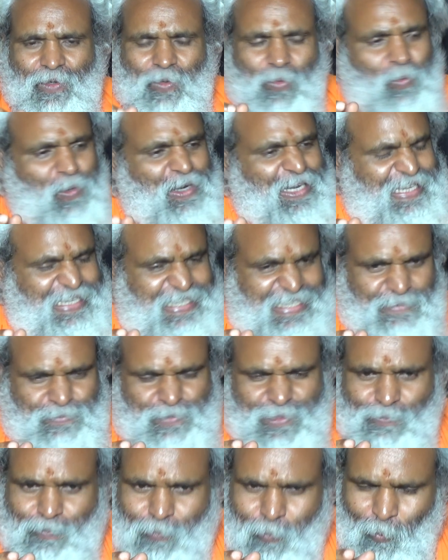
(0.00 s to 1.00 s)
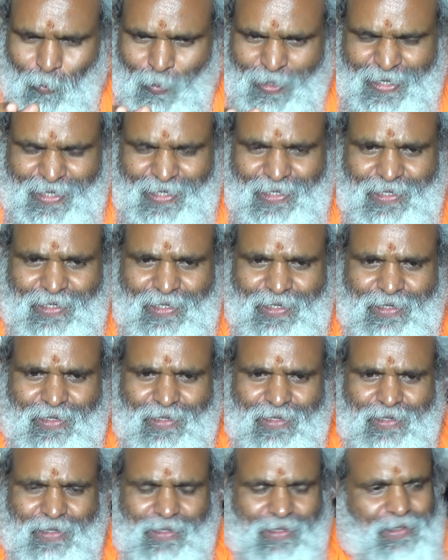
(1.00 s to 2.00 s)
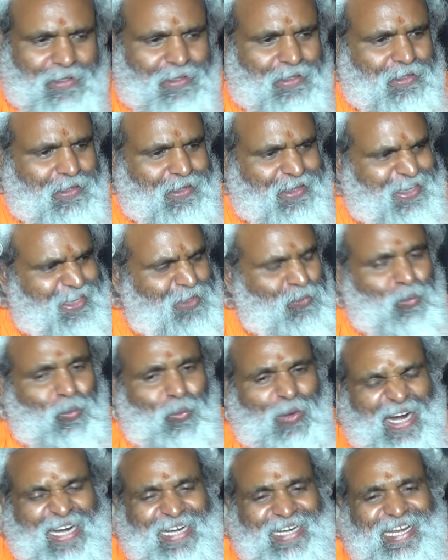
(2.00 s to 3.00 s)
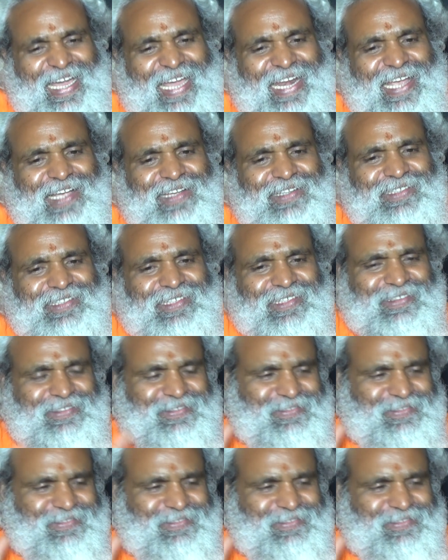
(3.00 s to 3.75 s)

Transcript: only keeps flowing in one direction,